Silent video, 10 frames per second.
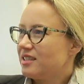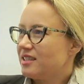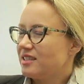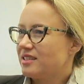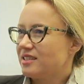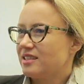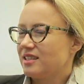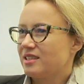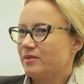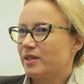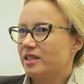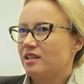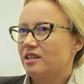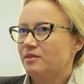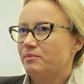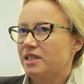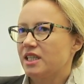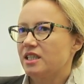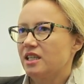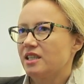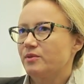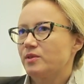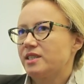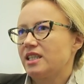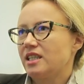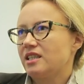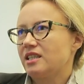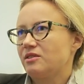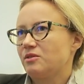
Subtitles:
is quite hard. But I would say that,